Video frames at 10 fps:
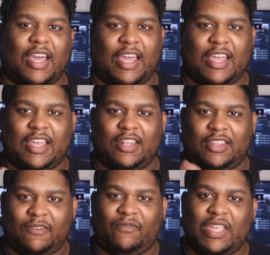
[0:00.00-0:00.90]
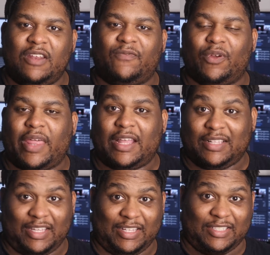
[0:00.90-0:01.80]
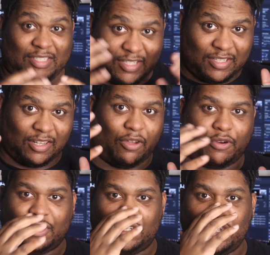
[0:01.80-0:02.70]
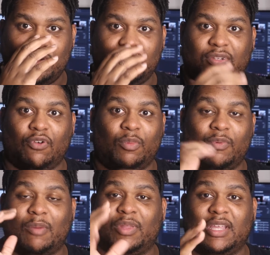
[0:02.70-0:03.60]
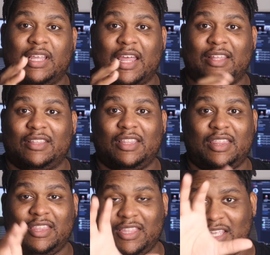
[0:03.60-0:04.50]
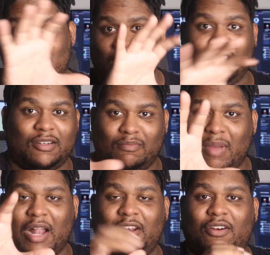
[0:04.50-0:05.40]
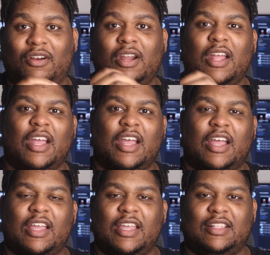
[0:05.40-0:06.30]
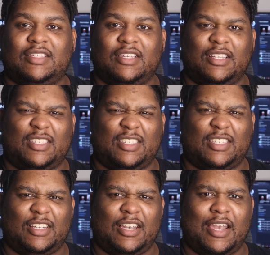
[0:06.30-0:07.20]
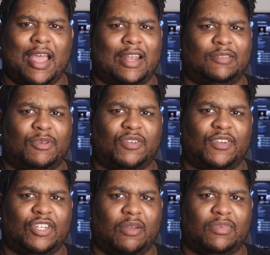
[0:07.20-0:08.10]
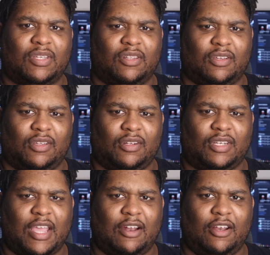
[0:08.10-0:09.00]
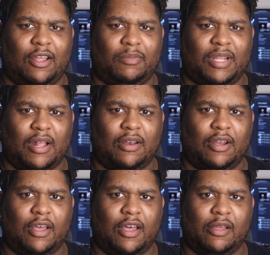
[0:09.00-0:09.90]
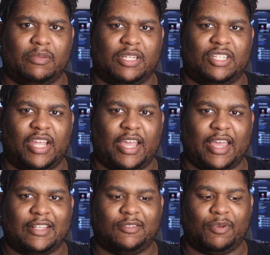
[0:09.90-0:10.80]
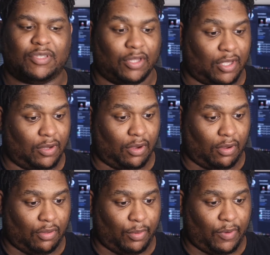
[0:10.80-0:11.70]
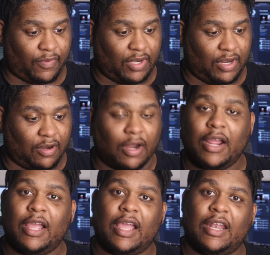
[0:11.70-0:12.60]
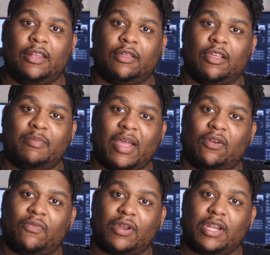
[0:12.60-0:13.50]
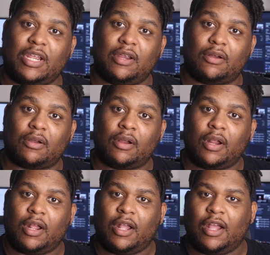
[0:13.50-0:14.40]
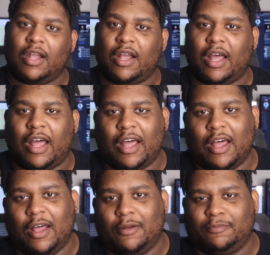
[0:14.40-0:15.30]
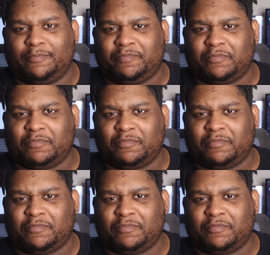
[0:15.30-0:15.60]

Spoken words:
And the feed for that is larger too. So normally when I'm looking at the monitor, it's not as much of a jump to look down and up to check, as opposed to looking all the way over here and then looking back over here. I